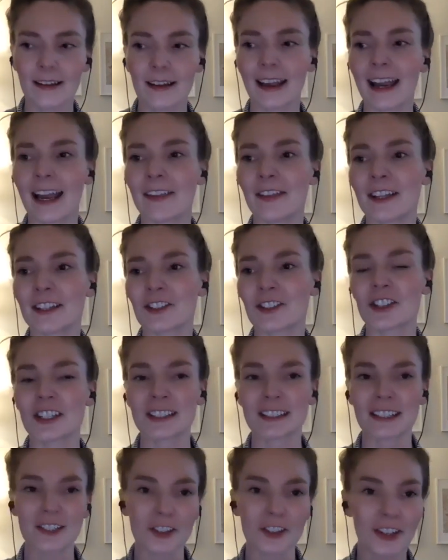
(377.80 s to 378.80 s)
And then she
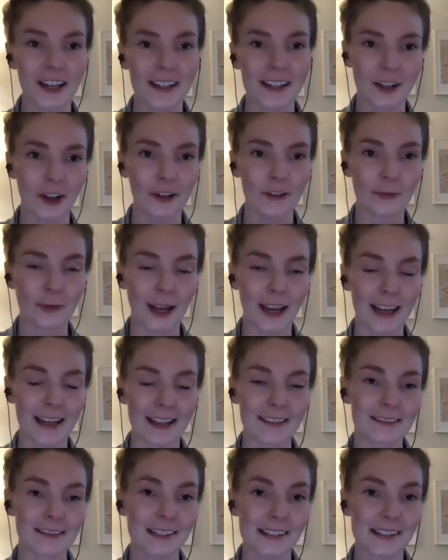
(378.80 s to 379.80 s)
digitized all of
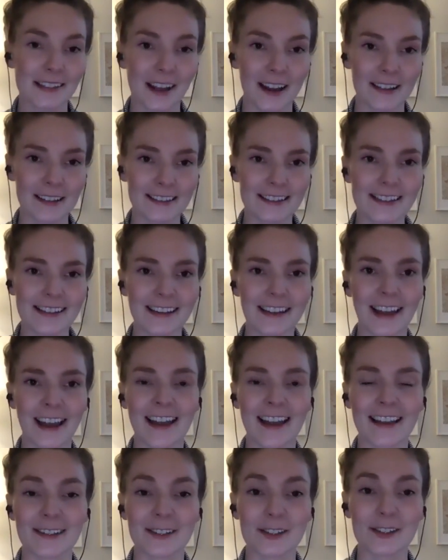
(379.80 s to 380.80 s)
my designs
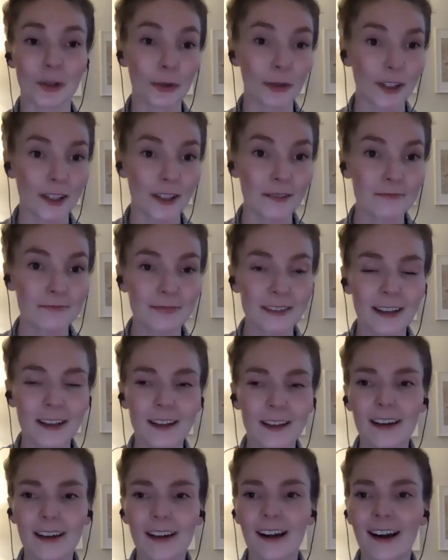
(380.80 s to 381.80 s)
and sold it.
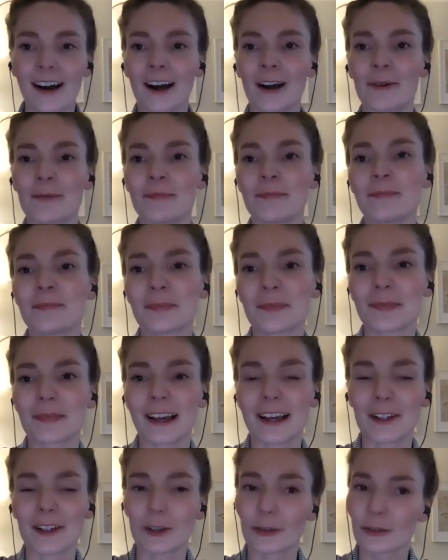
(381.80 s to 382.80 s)
I
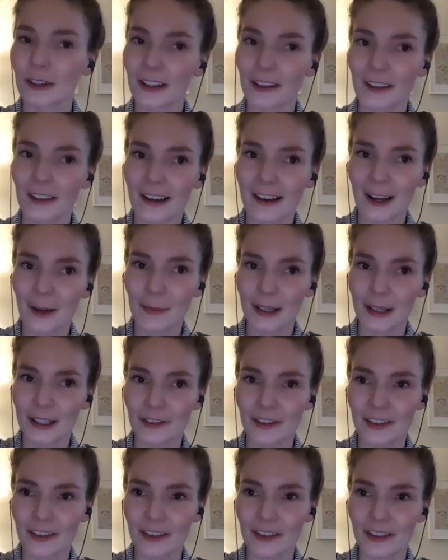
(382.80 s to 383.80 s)
don't really think I got paid
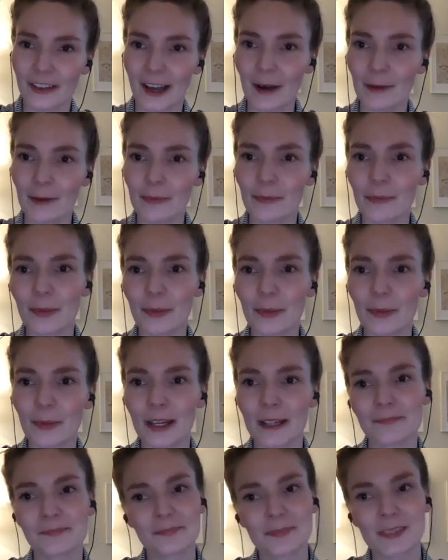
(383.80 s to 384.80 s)
for that, but
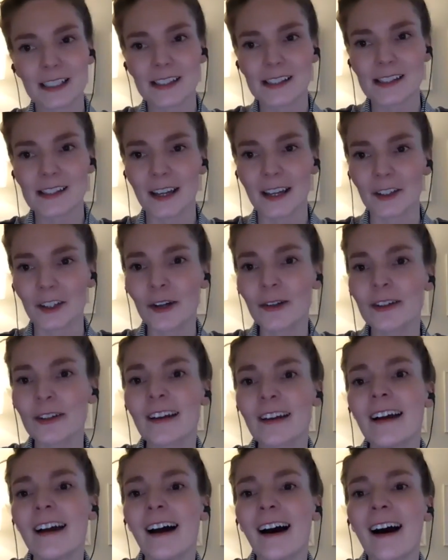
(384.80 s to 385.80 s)
side note.
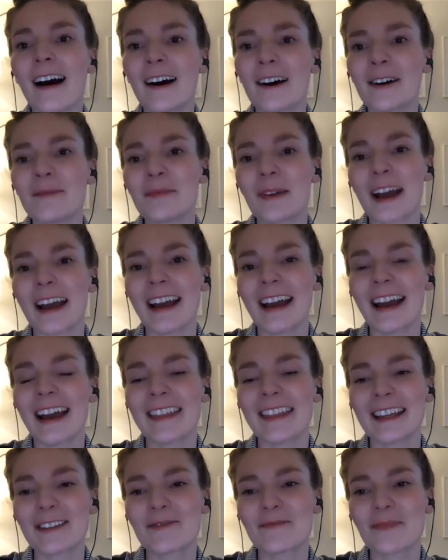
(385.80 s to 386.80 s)
And
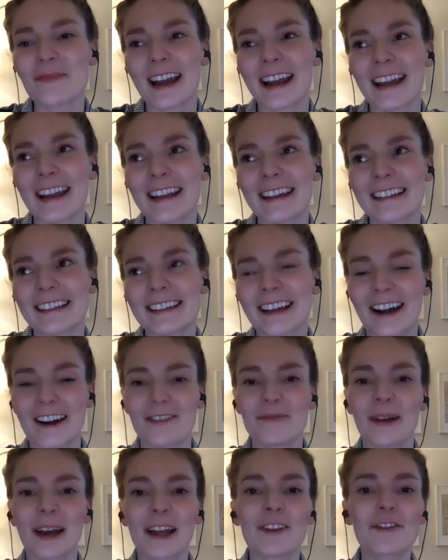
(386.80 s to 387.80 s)
then I
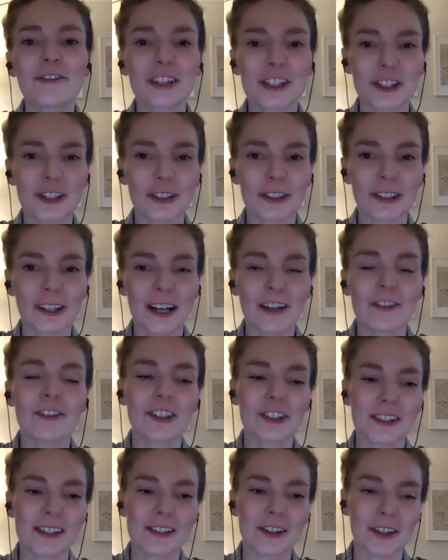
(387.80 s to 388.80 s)

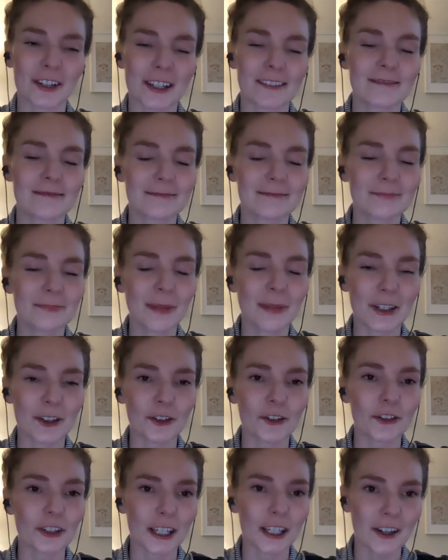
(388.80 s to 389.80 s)
officially started my
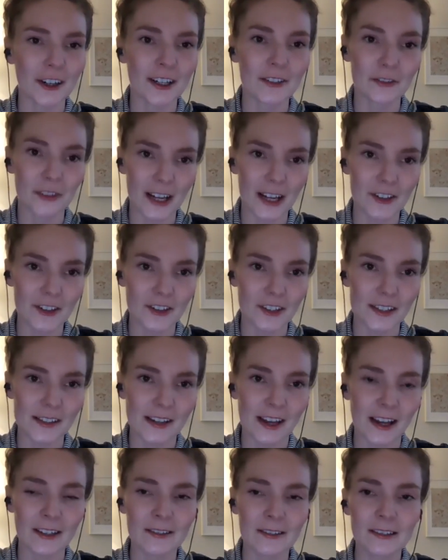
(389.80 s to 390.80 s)
career in fashion
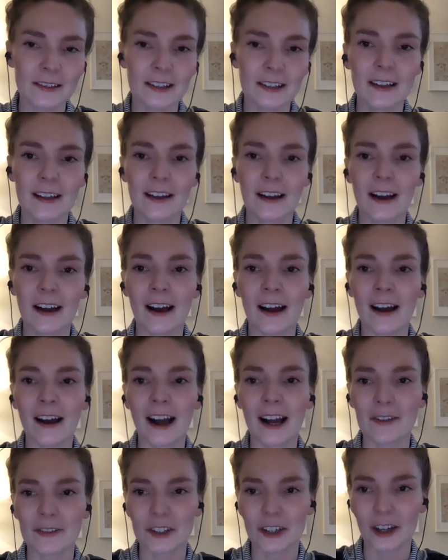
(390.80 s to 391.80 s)
design
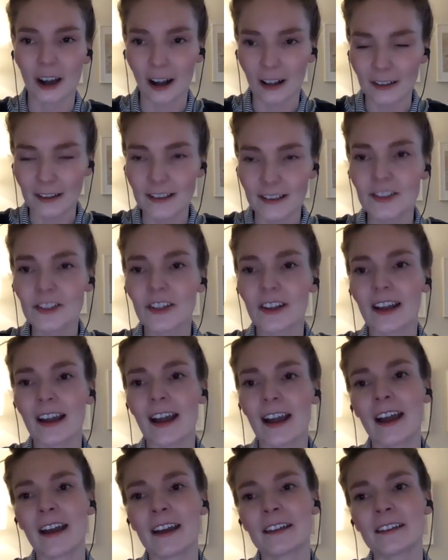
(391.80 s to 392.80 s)
after college.
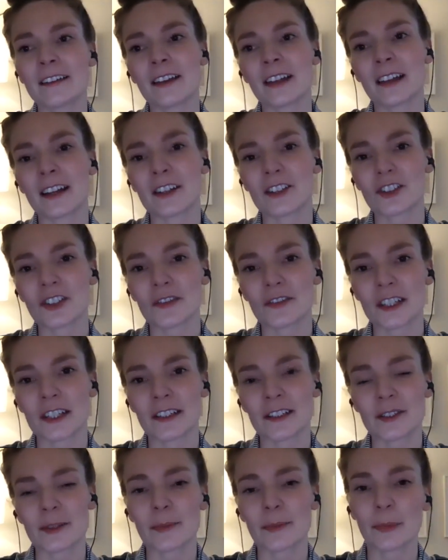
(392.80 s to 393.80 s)
And then I shifted
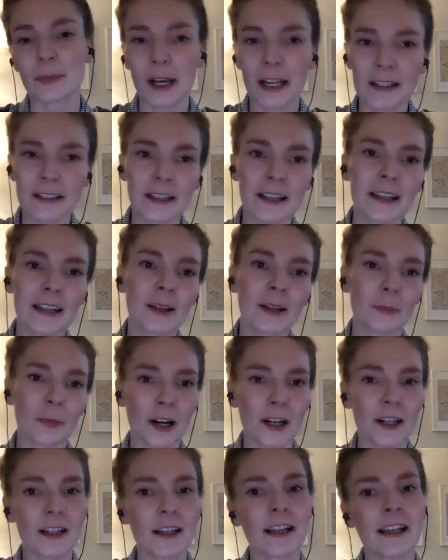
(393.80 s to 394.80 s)
into branding and
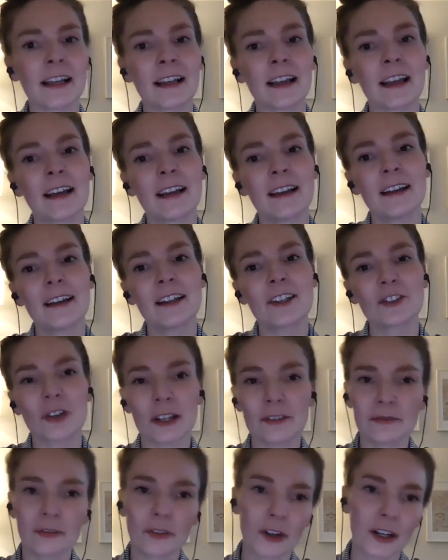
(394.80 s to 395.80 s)
marketing,
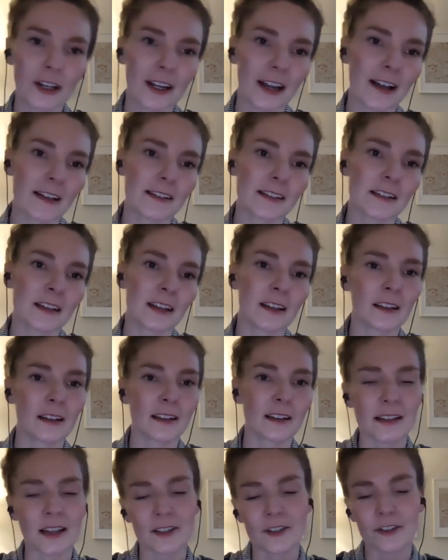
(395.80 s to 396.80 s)
trend forecasting,
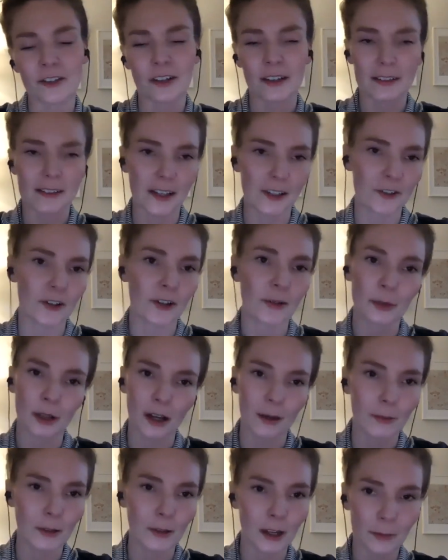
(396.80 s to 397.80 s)
et cetera,
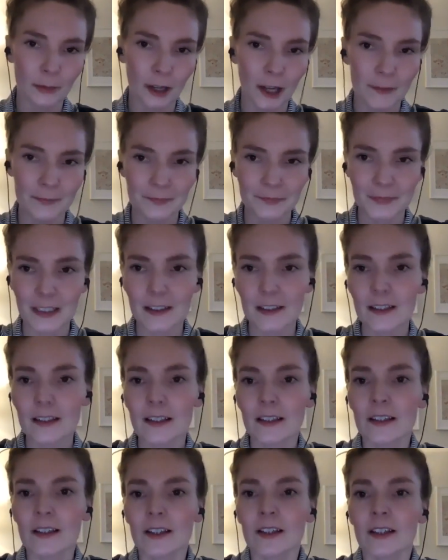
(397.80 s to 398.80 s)
blah, blah, blah.
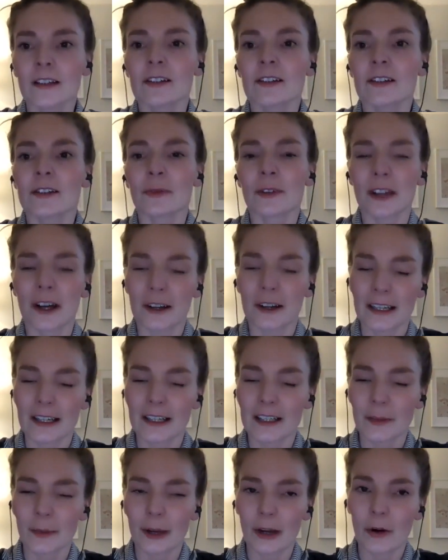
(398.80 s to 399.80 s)
Without getting
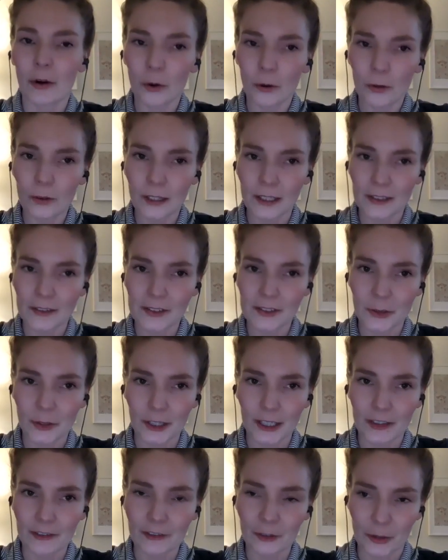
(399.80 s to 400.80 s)
into my whole life
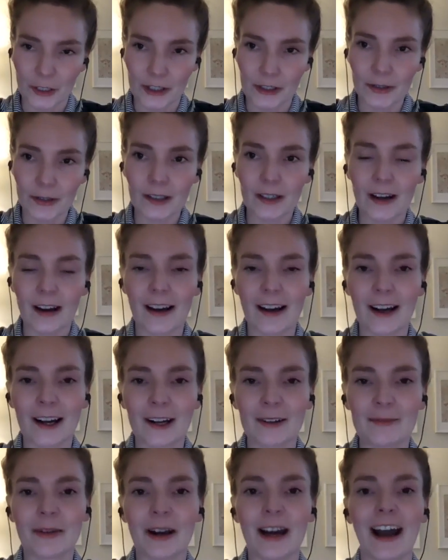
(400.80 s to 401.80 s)
story for you,
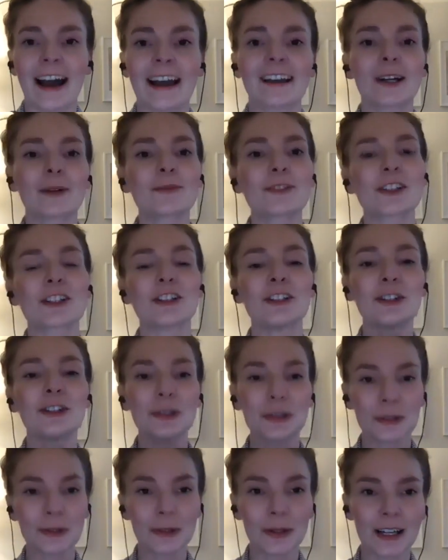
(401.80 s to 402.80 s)
I come to
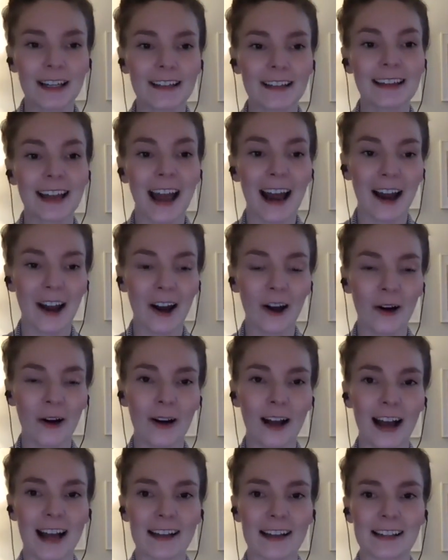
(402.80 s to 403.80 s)
you
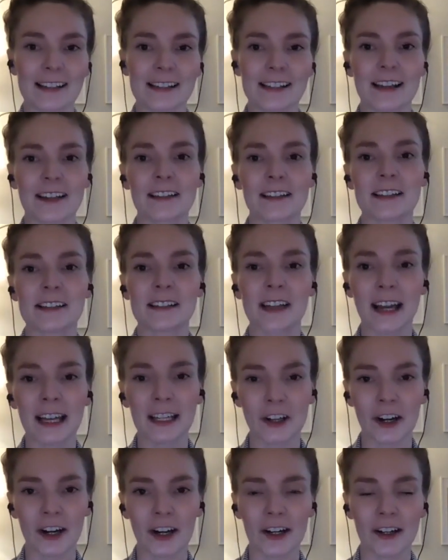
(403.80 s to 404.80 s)
now as a
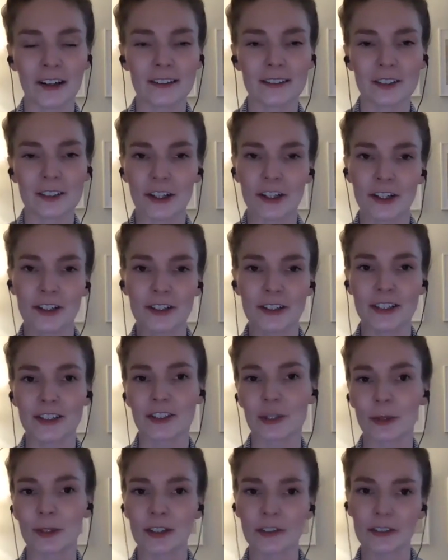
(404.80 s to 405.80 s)
designer turned
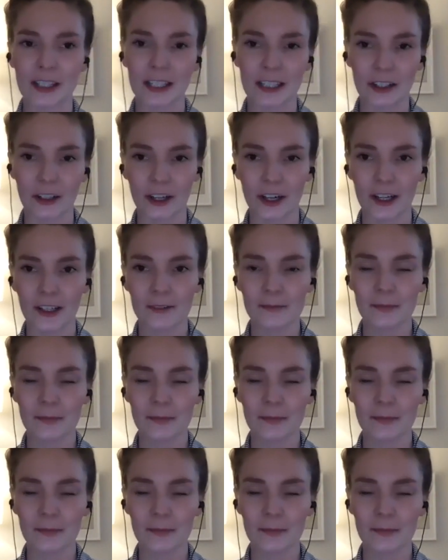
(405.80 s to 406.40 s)
intuitive healer